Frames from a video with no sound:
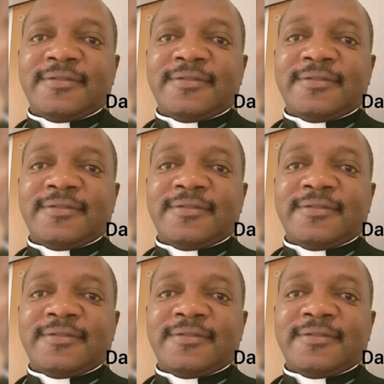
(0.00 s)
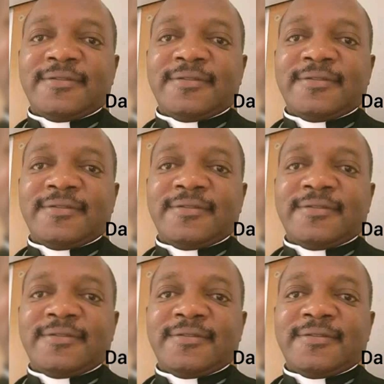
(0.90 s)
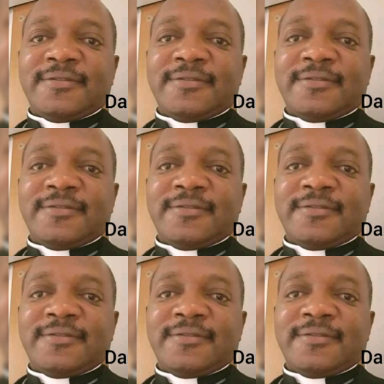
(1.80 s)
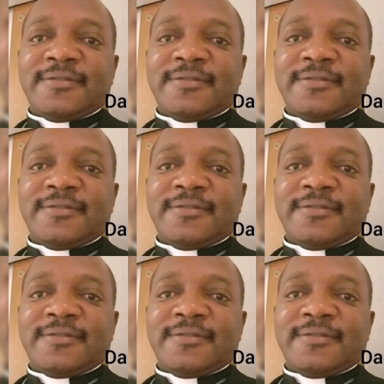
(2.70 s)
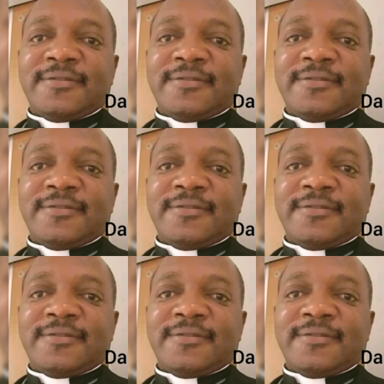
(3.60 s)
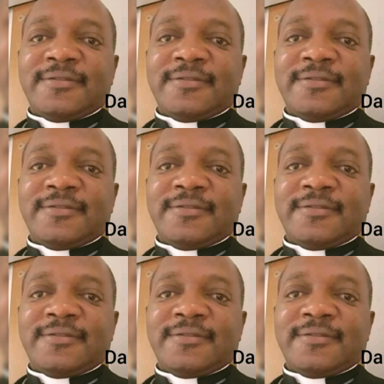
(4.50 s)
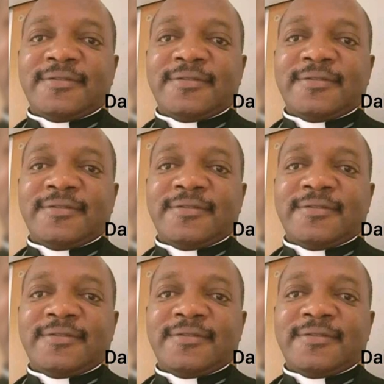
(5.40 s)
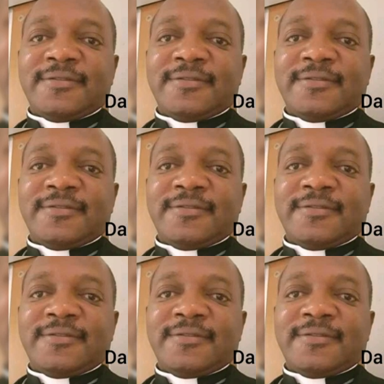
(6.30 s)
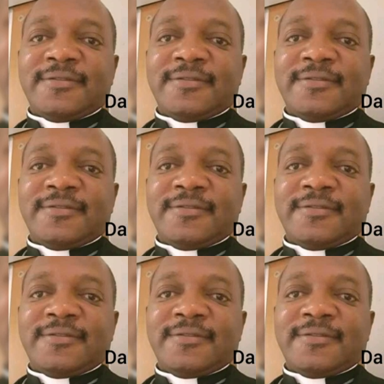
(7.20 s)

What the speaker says: This is a still picture; no speech is visible.